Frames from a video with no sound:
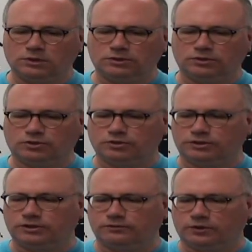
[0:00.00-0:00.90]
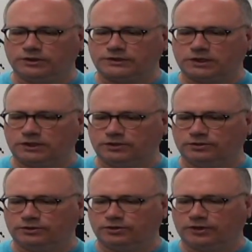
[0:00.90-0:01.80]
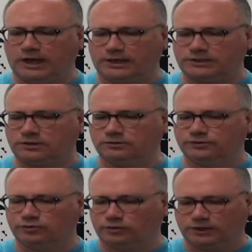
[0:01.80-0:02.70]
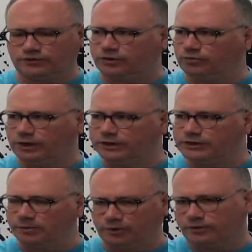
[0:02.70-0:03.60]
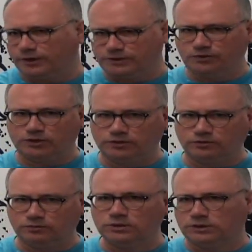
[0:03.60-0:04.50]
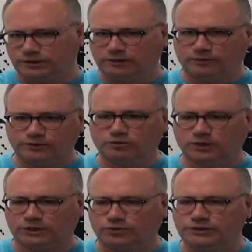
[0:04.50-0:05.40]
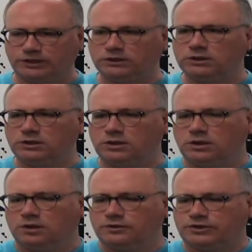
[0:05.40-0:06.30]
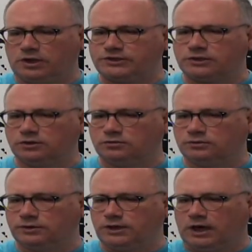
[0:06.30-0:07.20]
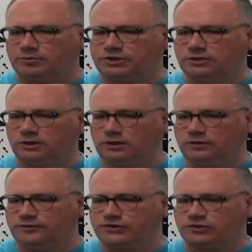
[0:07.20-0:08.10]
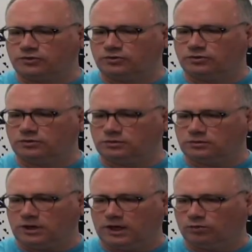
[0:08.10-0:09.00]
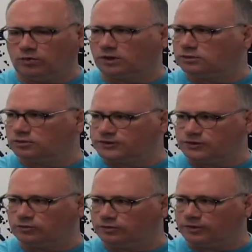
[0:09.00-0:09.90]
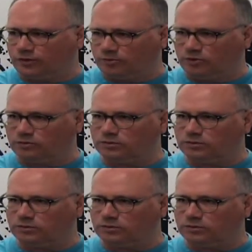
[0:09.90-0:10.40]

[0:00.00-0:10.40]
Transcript: You could convert, say, your gas stove to an electric range. I mean, there are things you could do to convert to electricity. There's also the option of solar hot water or solar thermal,